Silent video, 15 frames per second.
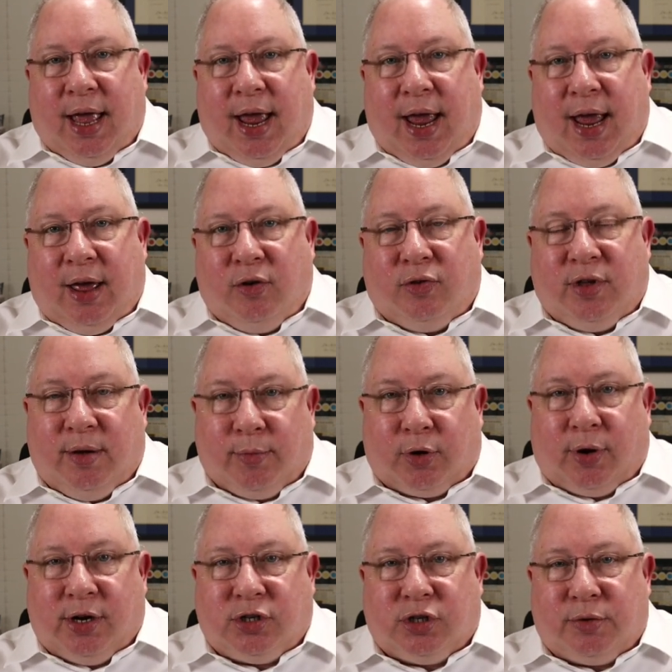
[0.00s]
and the
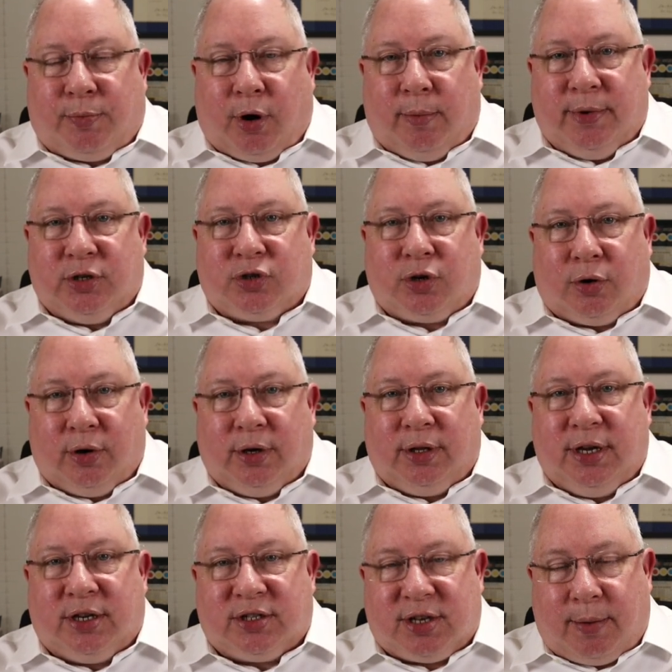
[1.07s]
Immigration Department is
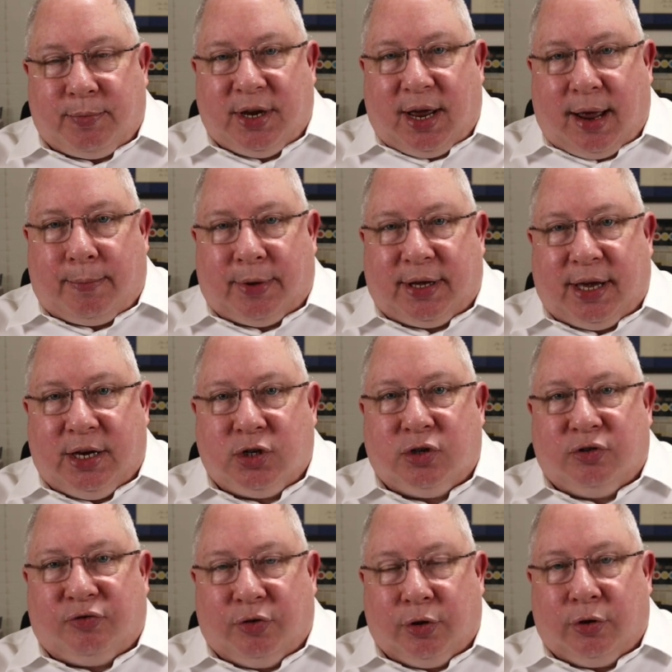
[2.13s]
currently accepting
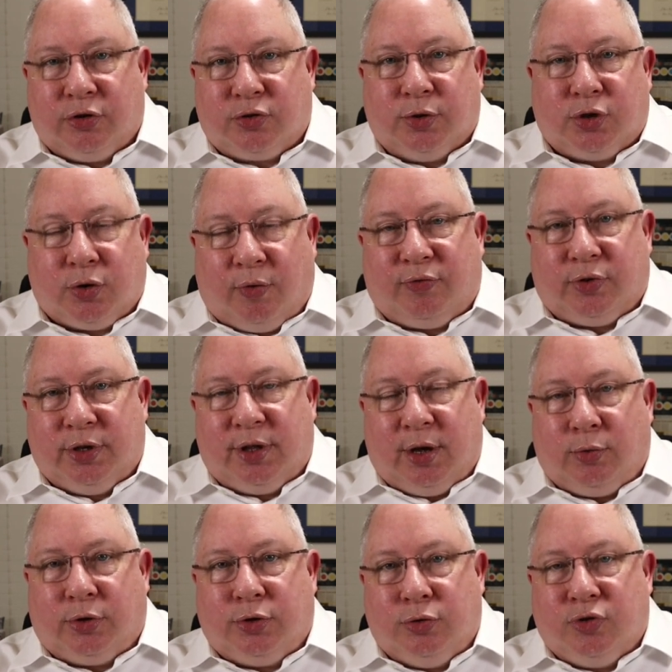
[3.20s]
applications for those, which hopefully
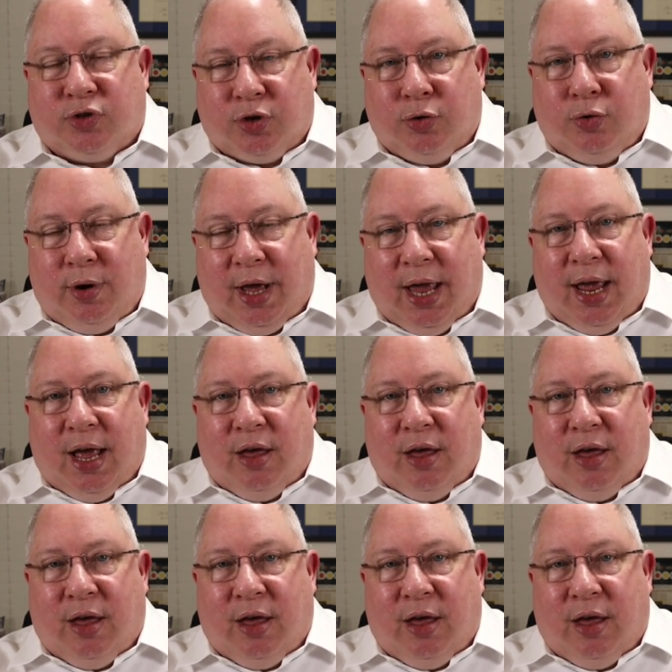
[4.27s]
they will do soon,